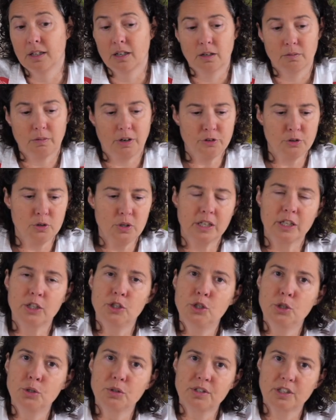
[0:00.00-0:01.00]
Right, so you can
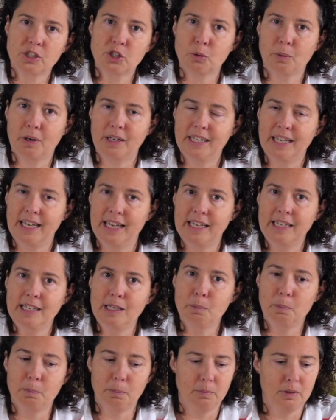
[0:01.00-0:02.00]
use the
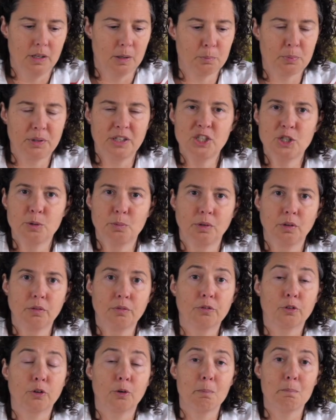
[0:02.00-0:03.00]
20-80 principle
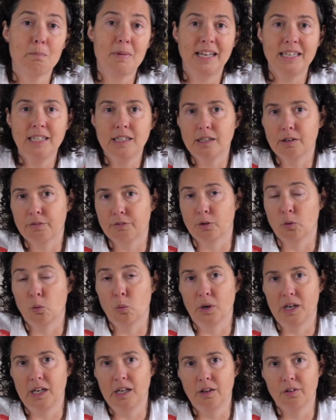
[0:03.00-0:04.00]
for many different
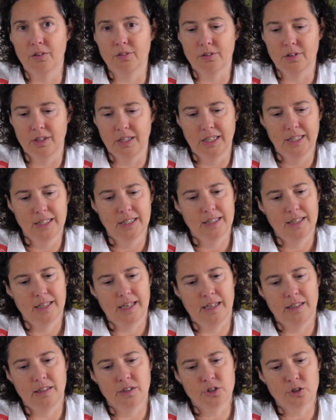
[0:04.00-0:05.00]
ways,
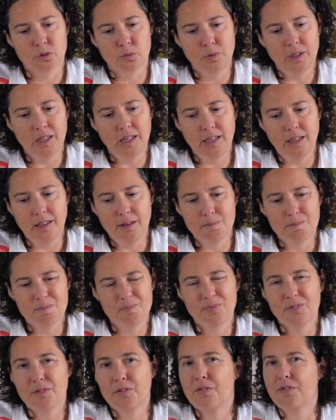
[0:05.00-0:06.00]
and it's a really
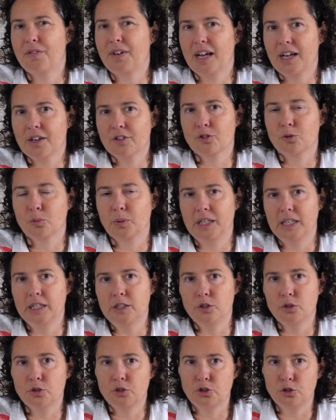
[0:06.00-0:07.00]
fast way
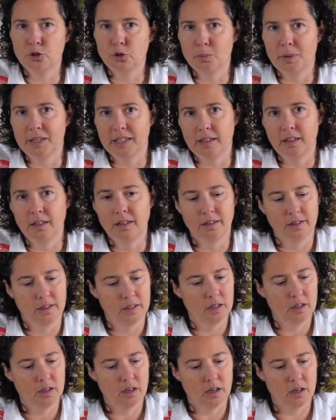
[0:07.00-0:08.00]
to zoom in
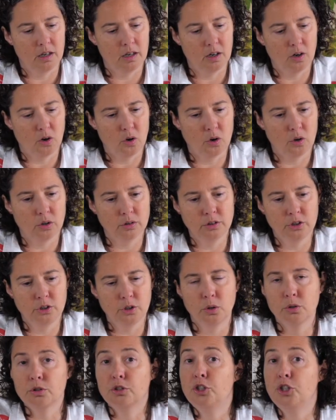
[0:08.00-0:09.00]
on
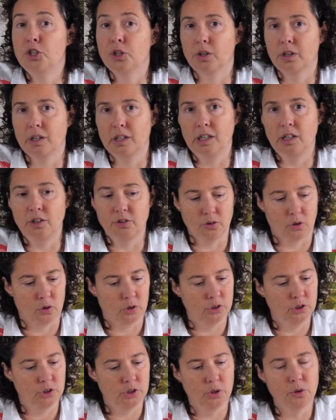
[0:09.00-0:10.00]
those journeys
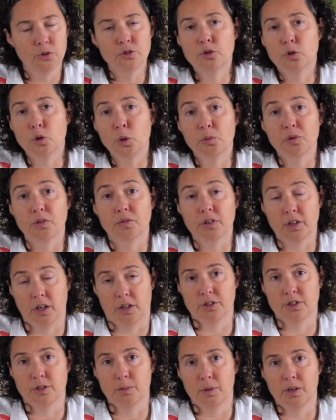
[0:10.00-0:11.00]
or those groups of
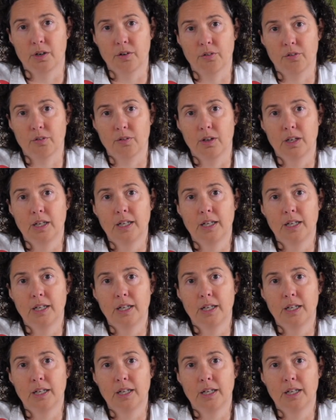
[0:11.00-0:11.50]
customers,